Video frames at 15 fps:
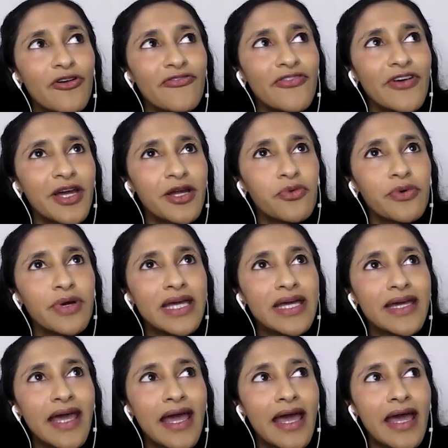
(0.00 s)
perfect
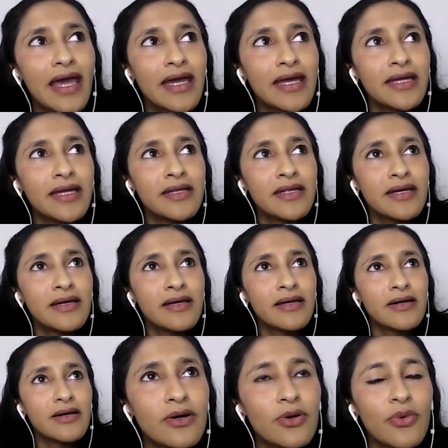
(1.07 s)
weekend.
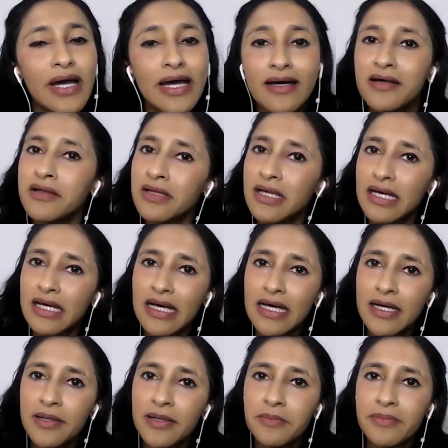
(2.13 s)

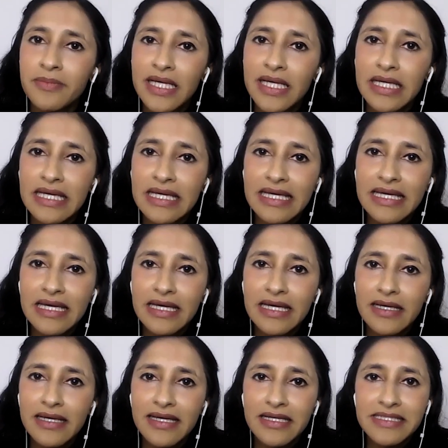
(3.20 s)
Well,
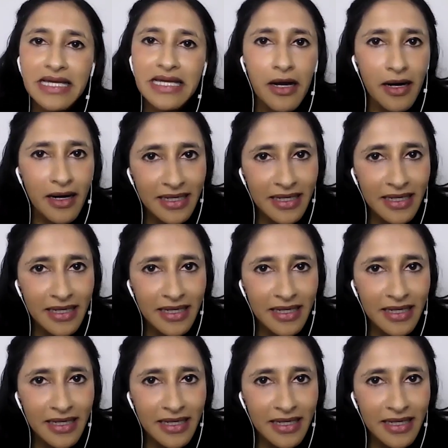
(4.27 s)
he is an